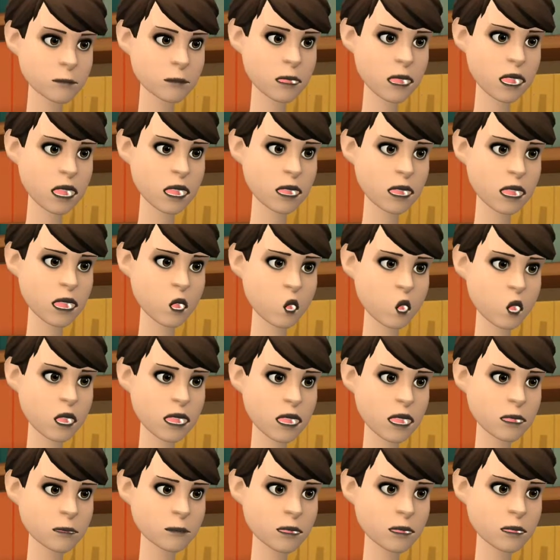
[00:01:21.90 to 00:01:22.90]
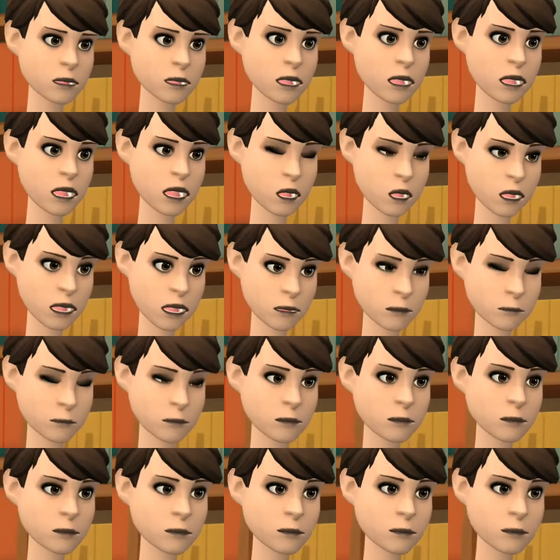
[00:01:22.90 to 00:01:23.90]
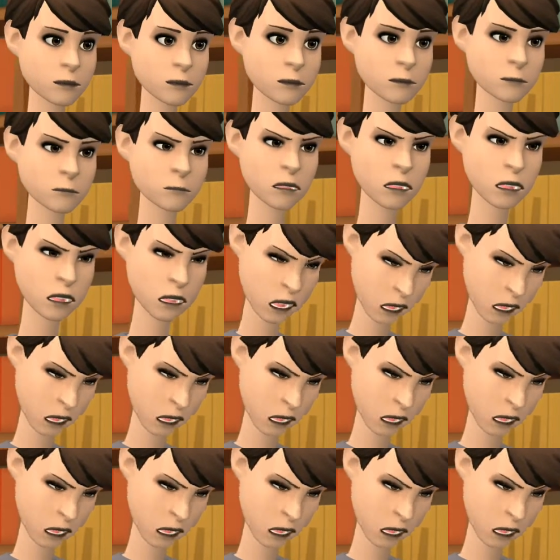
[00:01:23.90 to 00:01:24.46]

thing to wake my sister up. Imagine